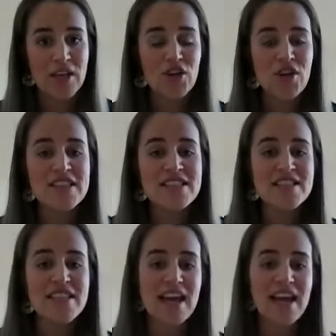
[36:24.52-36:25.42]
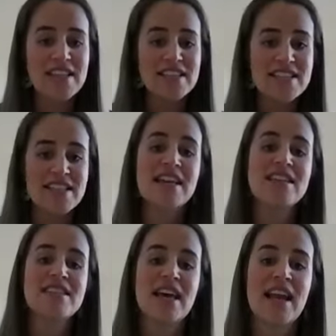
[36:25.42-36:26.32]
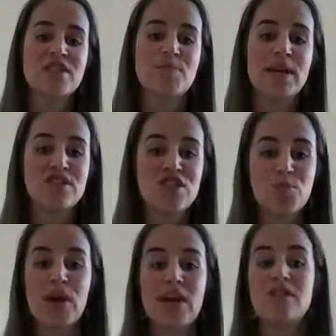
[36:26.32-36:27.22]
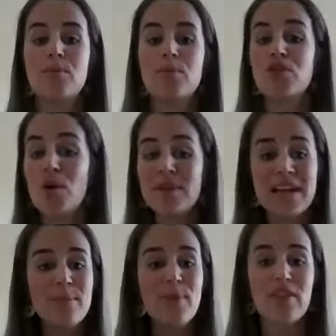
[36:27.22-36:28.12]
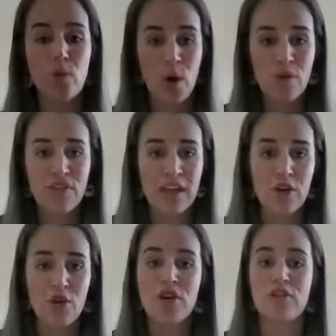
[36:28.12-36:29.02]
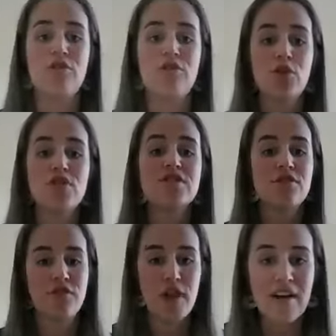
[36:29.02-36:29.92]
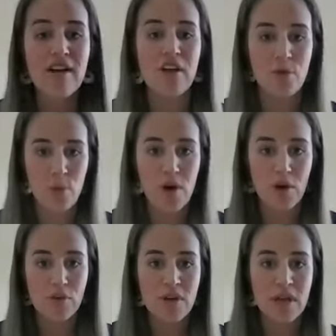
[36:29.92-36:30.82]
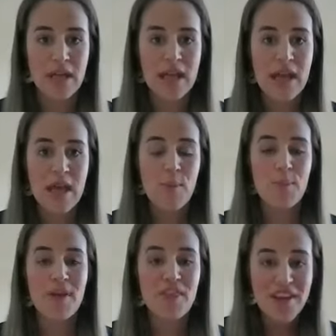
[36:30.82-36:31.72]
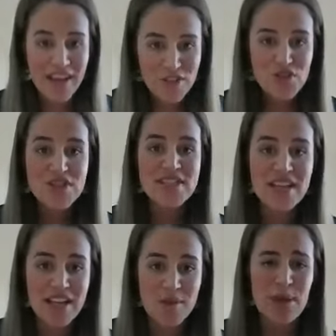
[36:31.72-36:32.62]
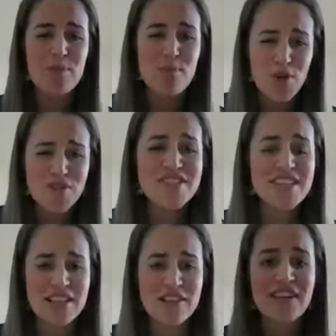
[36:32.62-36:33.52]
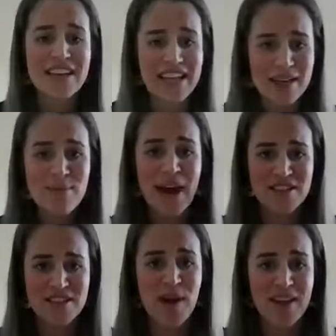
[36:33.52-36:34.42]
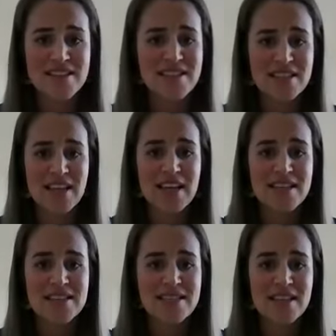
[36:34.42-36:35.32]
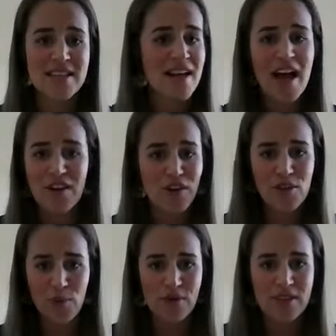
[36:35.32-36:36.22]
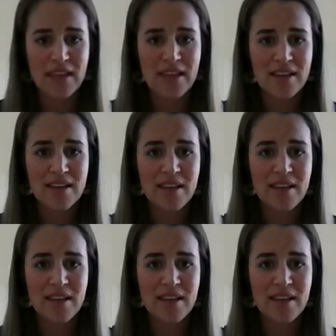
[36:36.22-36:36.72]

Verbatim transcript: you know, this is a, a disease that has been spread predominantly by the wealthy who can afford to fly around the world. But the countries that are going to be most significantly impacted by this disease are not the wealthy.